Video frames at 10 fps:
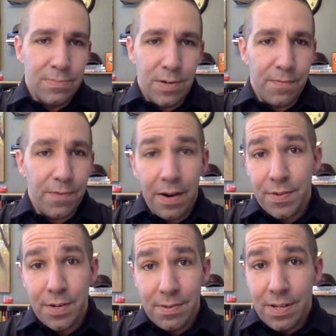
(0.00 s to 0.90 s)

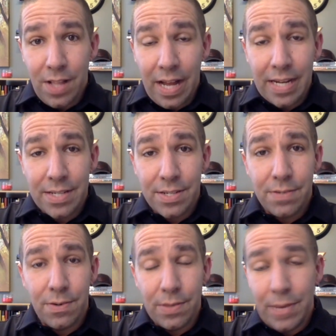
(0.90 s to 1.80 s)
forever clients,
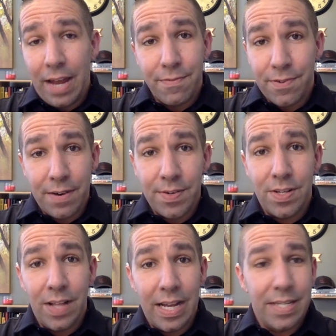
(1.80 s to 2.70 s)
or we have forever
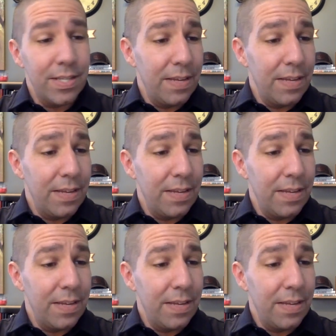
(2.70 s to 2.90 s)
clients.